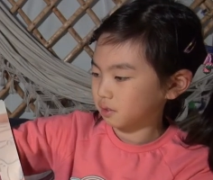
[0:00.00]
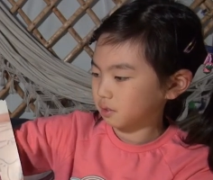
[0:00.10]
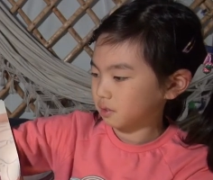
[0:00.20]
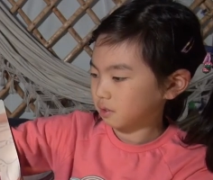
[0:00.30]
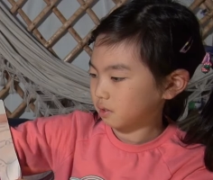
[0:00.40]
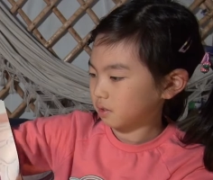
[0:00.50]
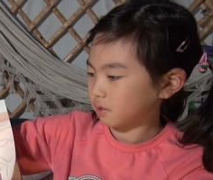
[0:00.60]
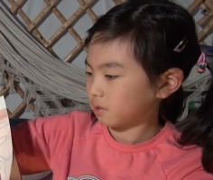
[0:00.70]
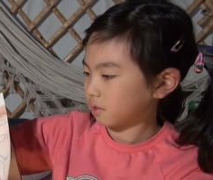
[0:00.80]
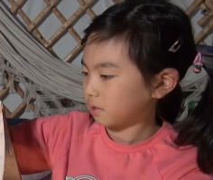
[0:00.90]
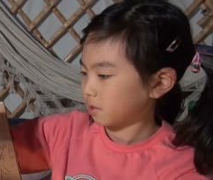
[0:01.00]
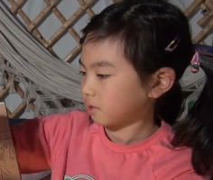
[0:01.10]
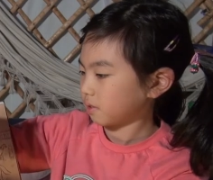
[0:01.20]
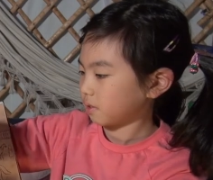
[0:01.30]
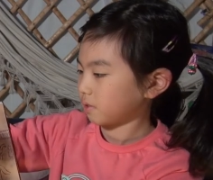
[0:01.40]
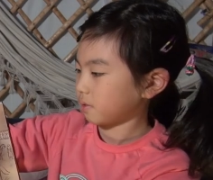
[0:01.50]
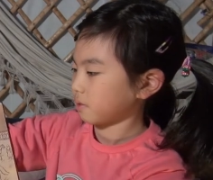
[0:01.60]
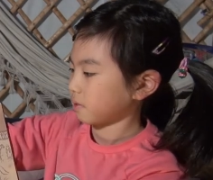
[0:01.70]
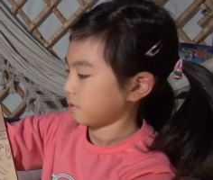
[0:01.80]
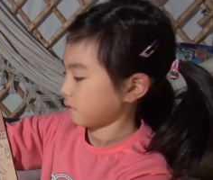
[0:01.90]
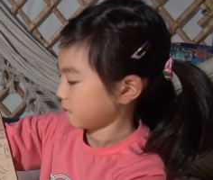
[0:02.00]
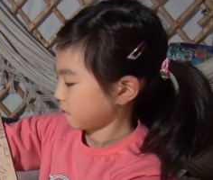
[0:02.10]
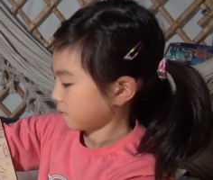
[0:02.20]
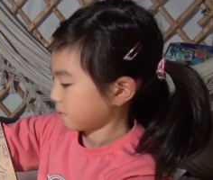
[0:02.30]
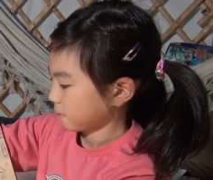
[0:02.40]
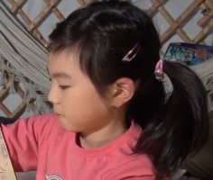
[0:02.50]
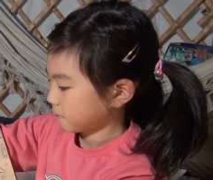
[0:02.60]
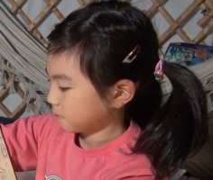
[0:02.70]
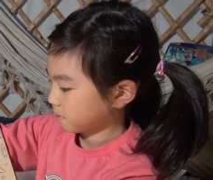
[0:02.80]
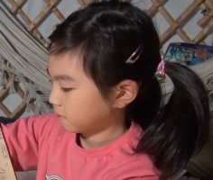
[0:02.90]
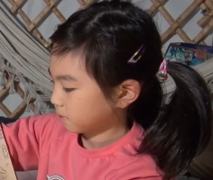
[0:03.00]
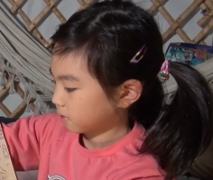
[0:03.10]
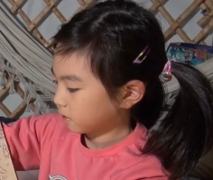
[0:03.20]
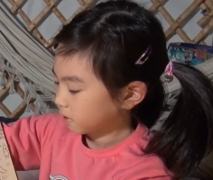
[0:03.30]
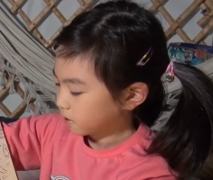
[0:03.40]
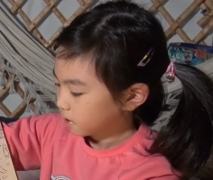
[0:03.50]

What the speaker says: [no speech]